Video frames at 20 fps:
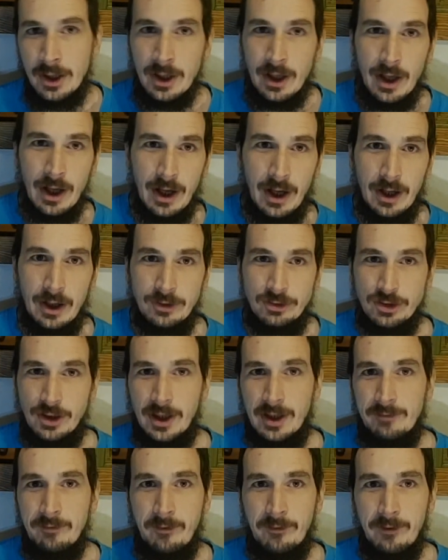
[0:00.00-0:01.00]

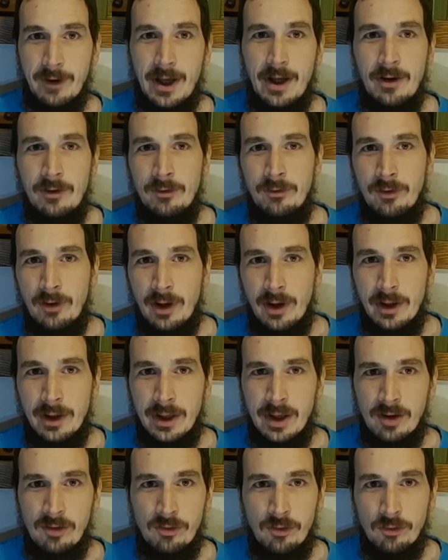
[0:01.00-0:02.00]
drive around.
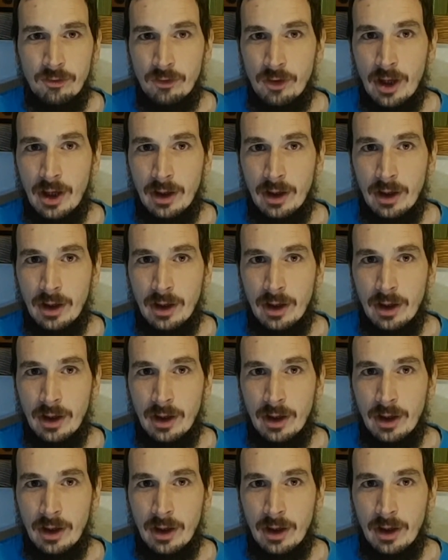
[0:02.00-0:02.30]
He says,